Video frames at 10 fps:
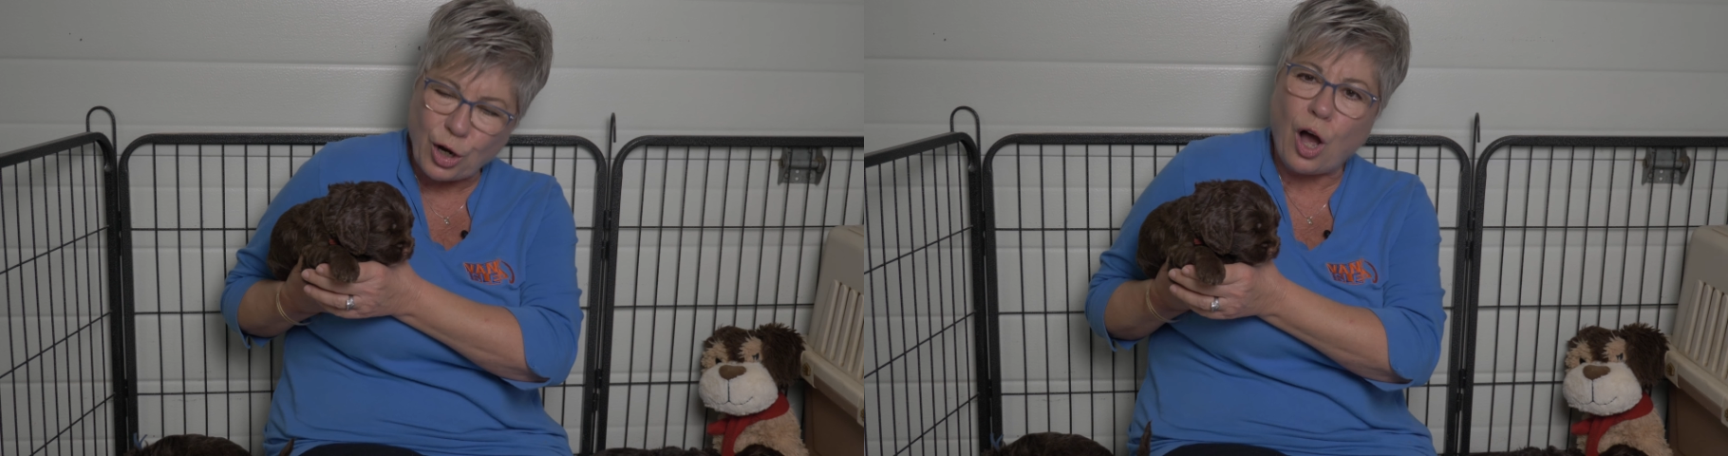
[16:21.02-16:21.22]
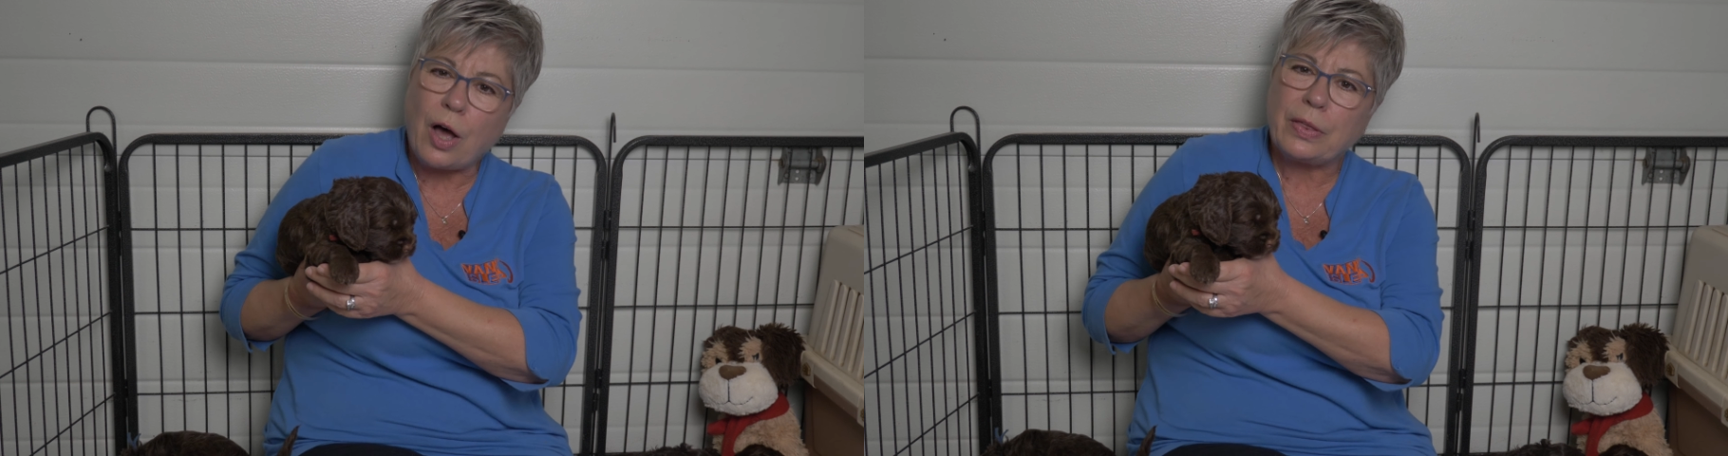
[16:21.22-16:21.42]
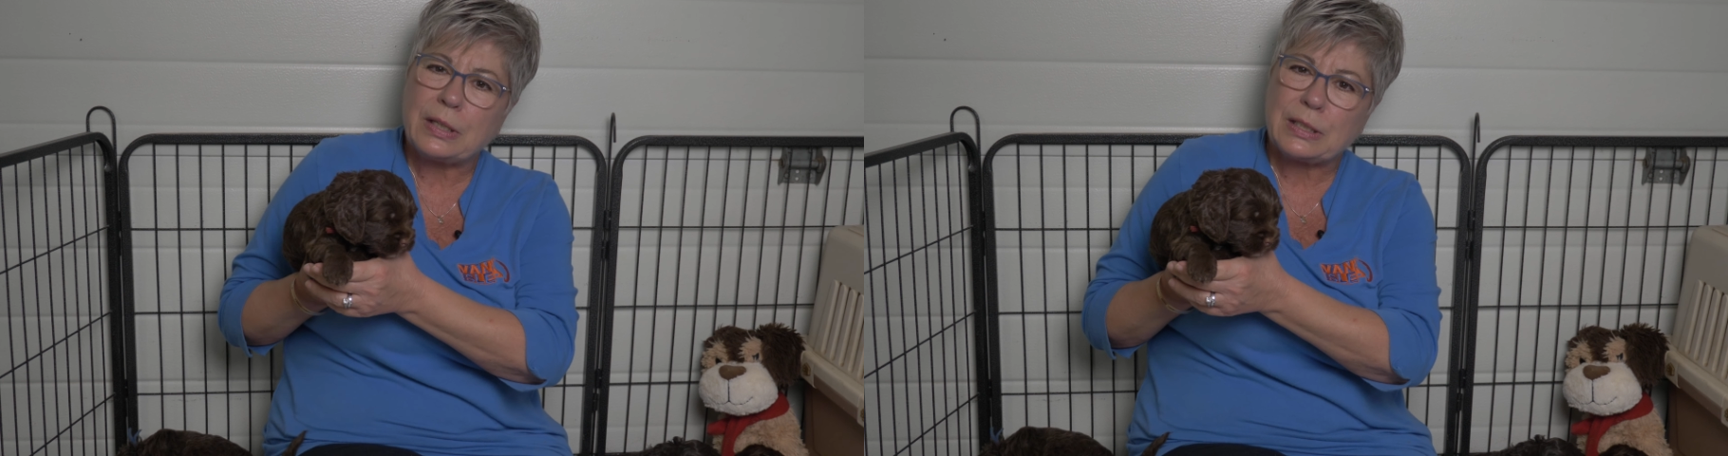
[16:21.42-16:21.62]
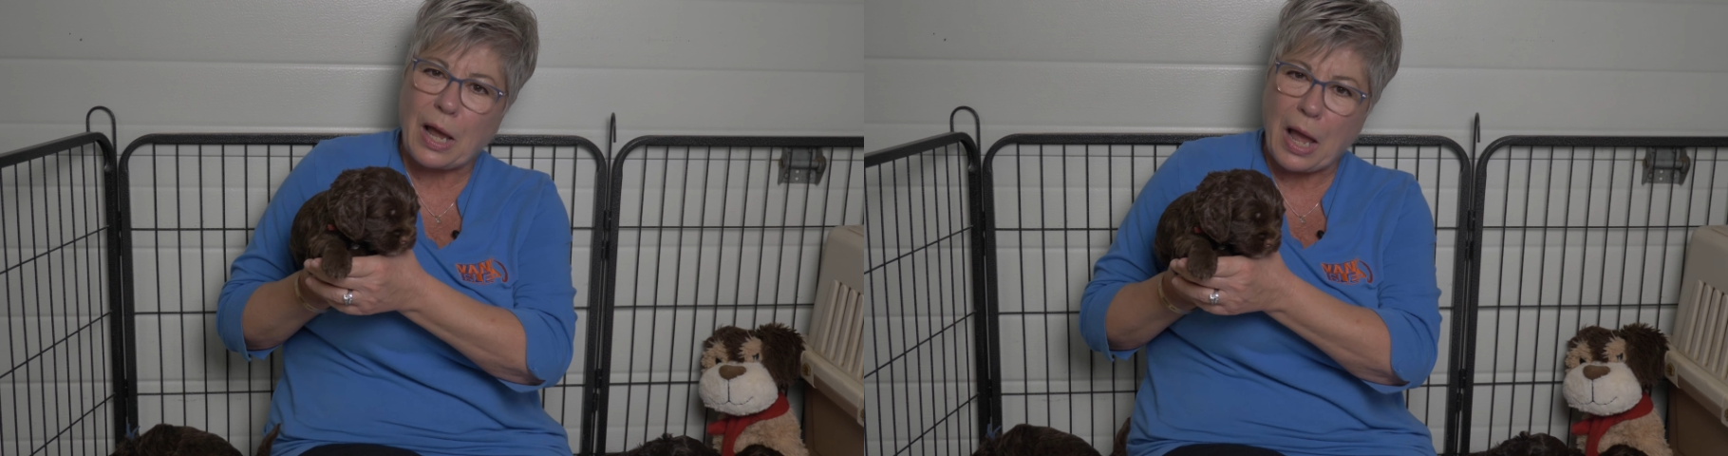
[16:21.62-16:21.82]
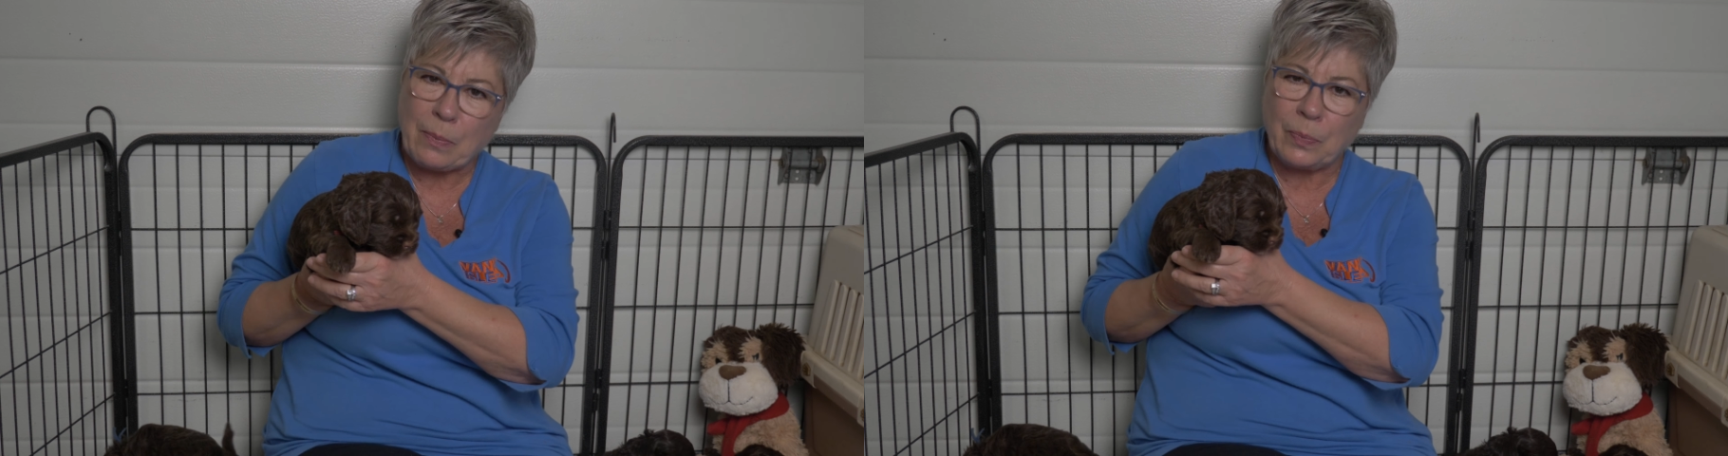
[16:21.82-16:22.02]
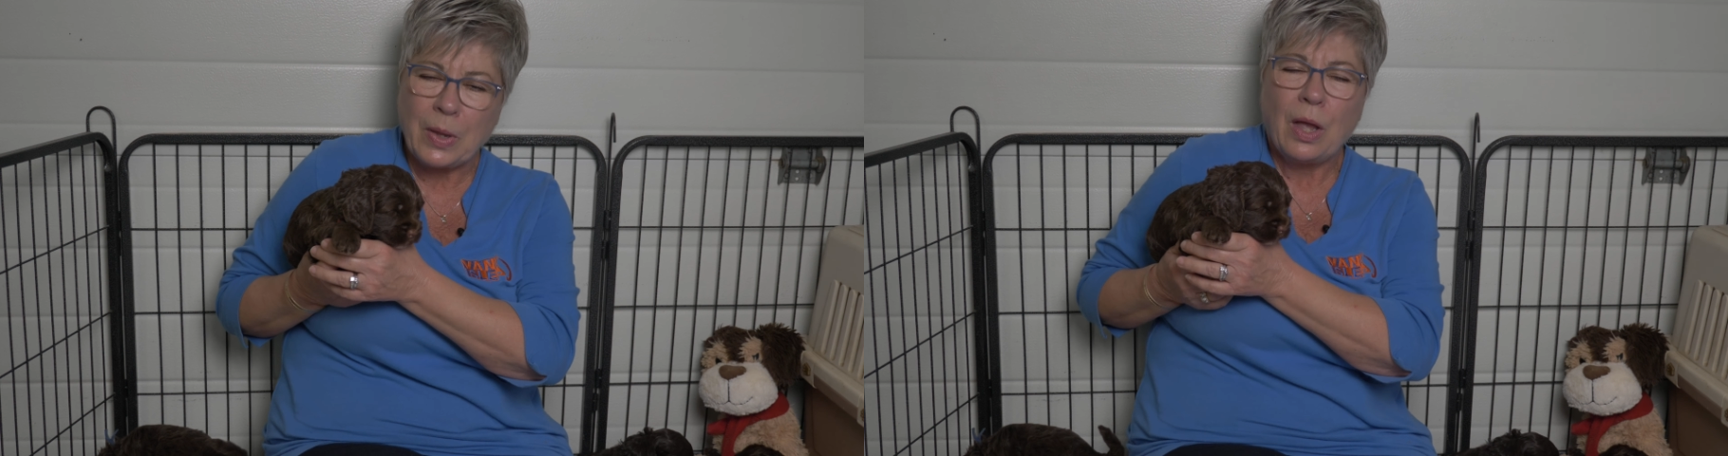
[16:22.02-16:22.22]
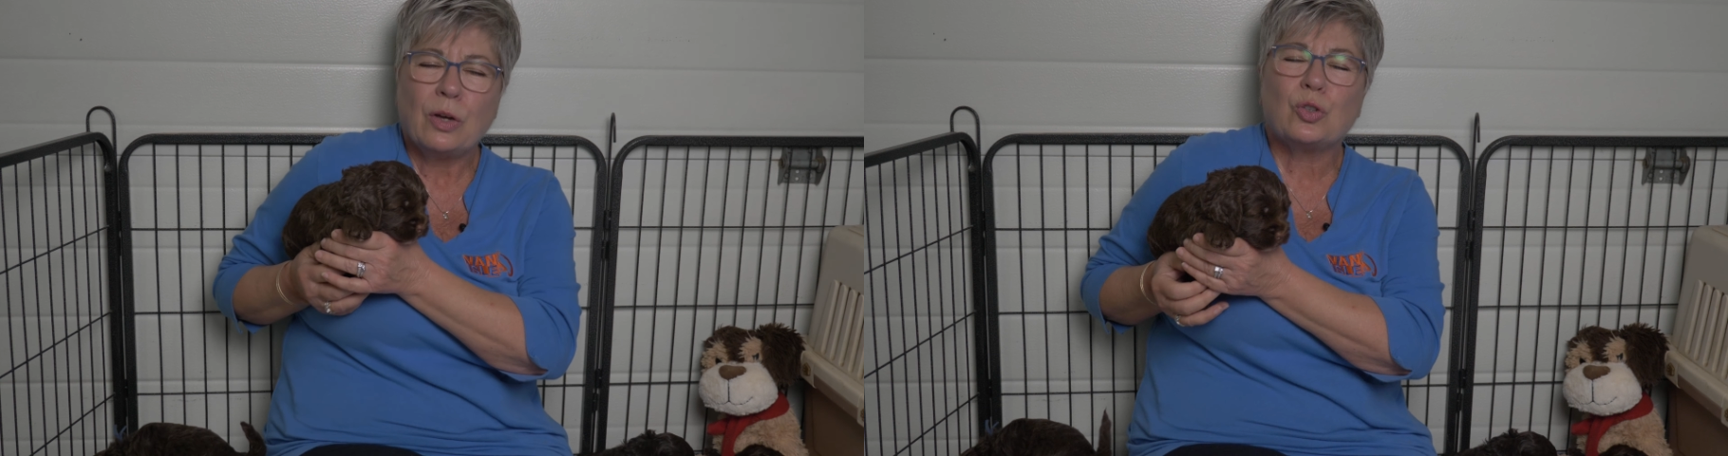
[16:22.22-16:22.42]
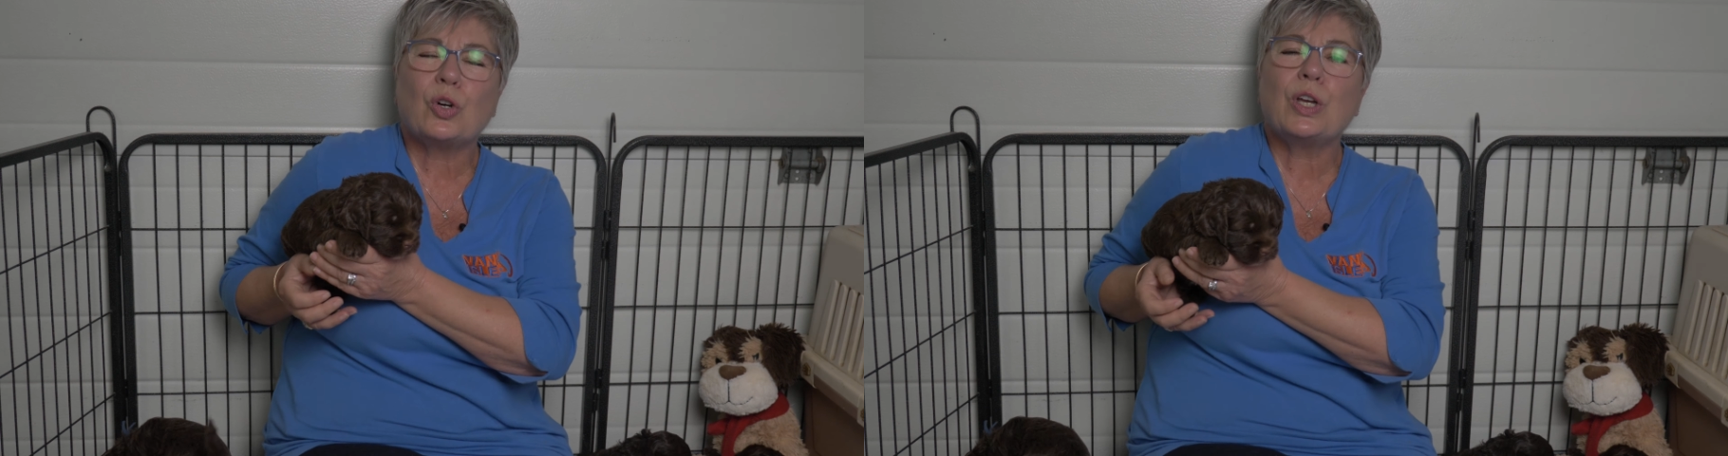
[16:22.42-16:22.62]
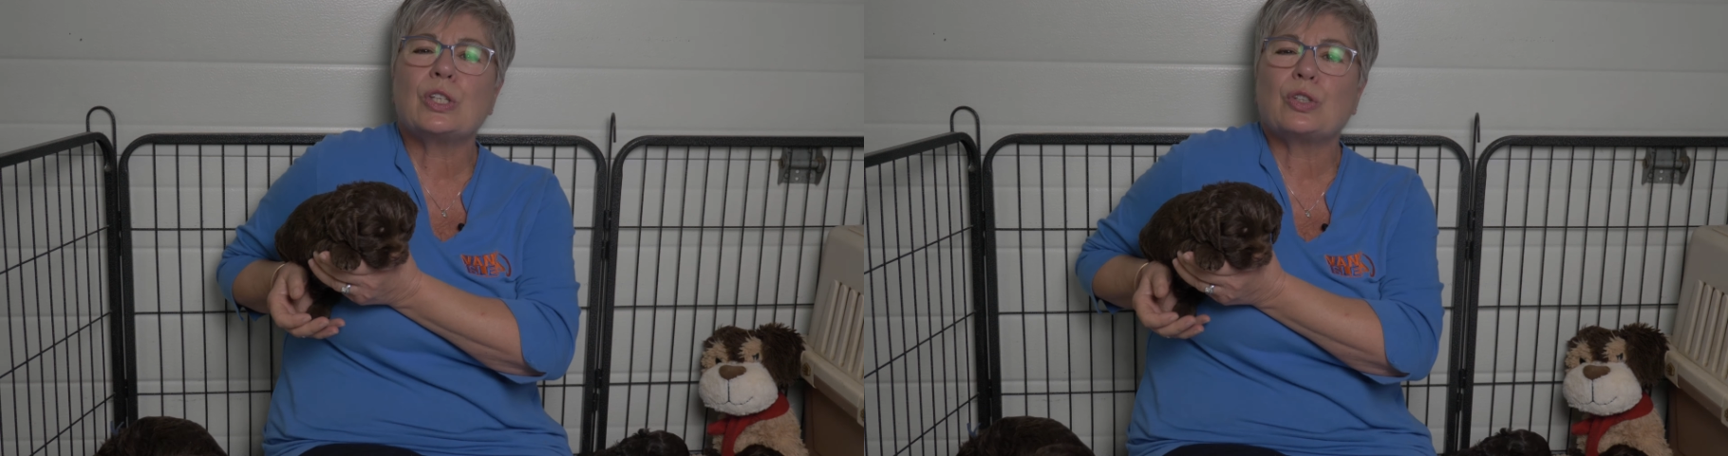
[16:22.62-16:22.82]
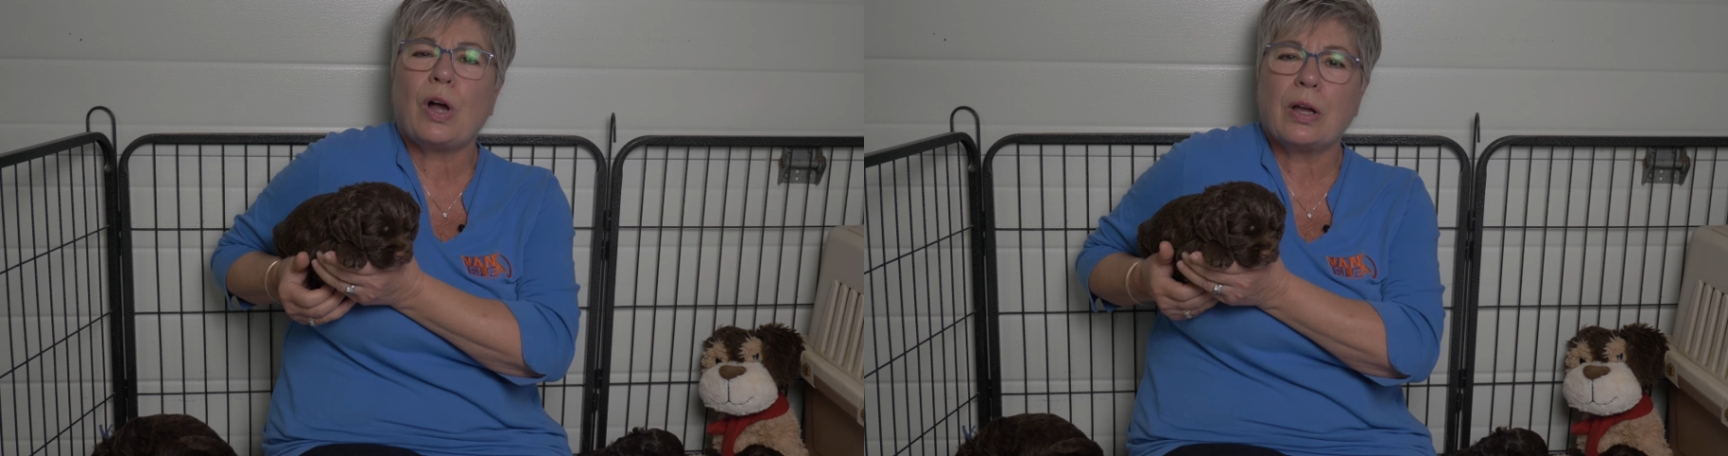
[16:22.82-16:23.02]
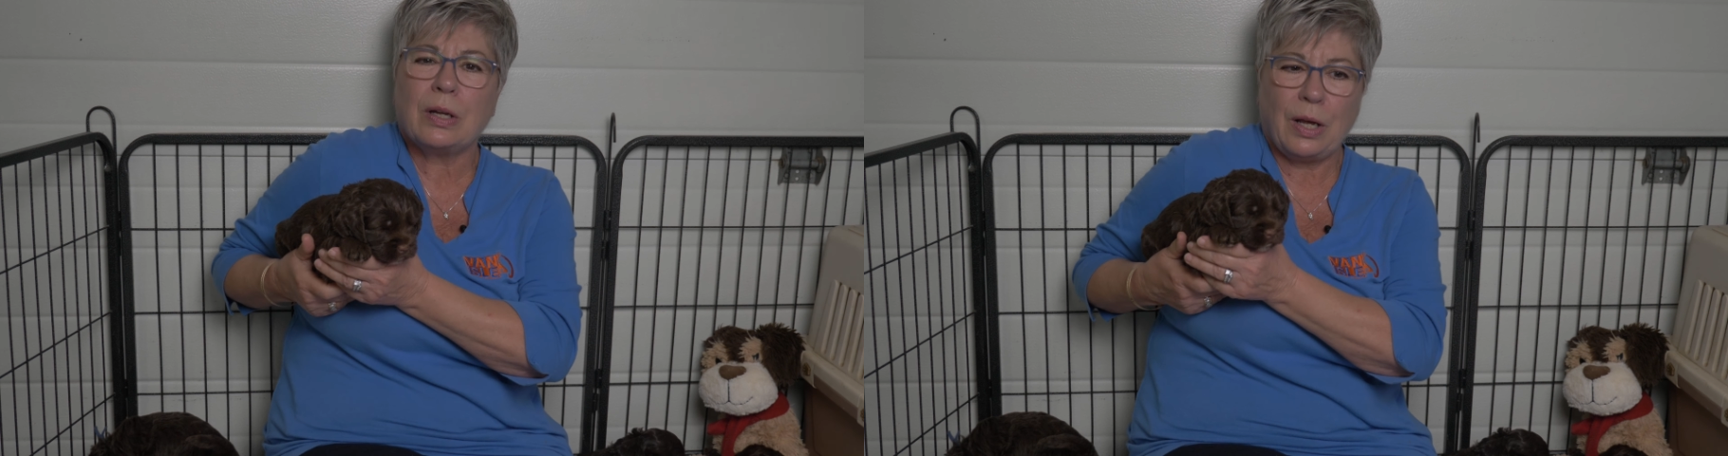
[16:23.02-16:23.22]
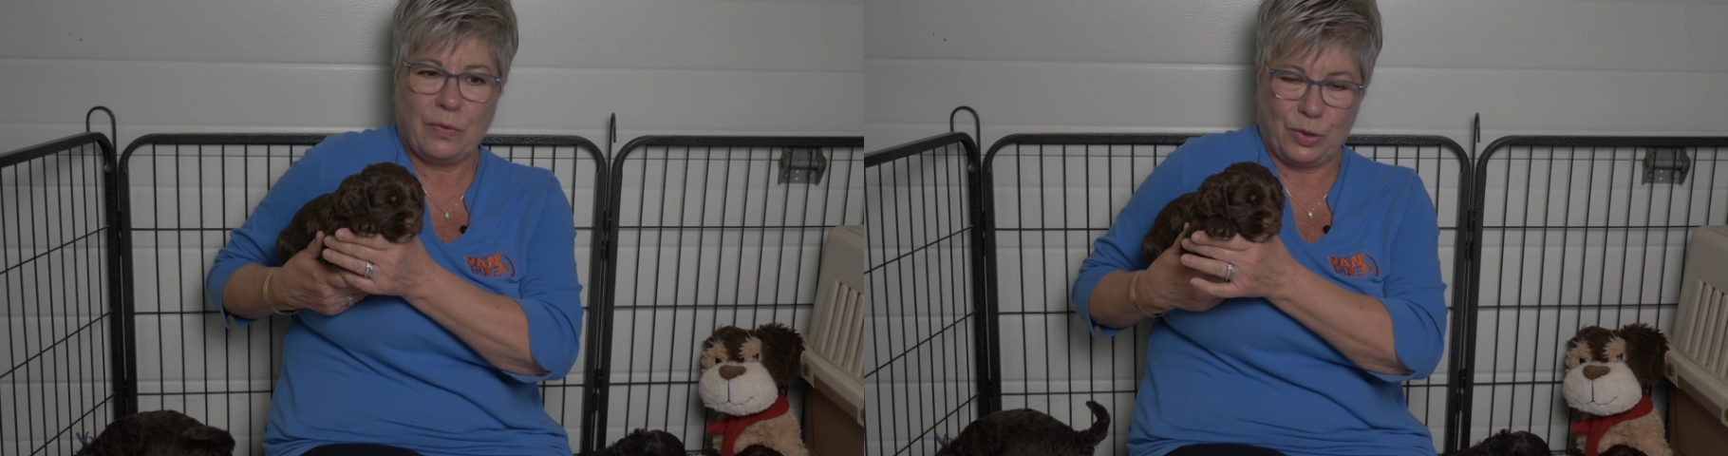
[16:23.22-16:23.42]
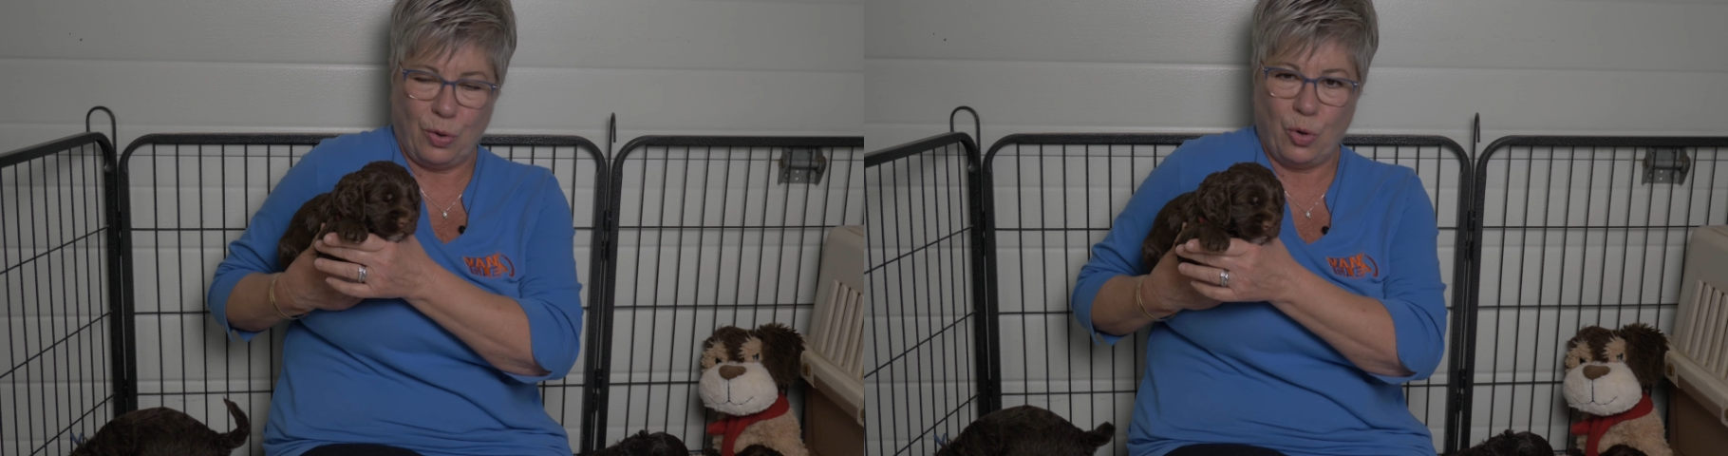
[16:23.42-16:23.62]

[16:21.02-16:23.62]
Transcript: all the time. Joya's strong enough to